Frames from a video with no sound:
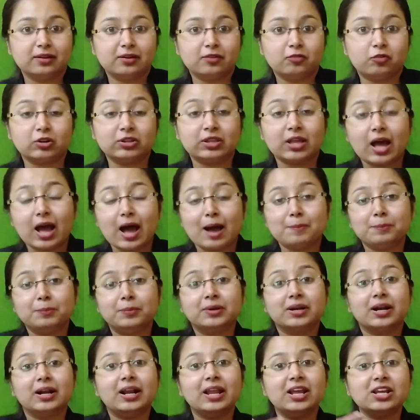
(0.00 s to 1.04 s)
for the
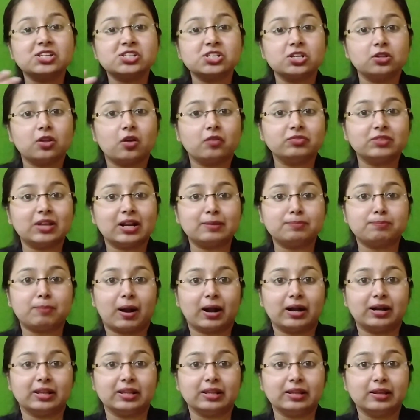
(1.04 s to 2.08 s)
upgradation of that
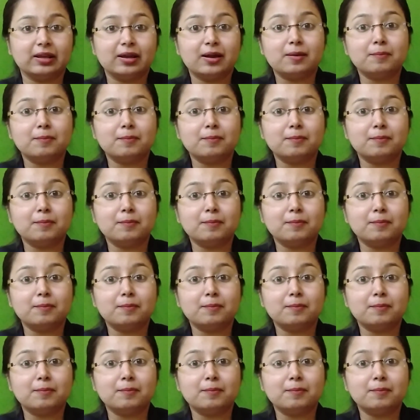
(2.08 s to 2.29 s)
party,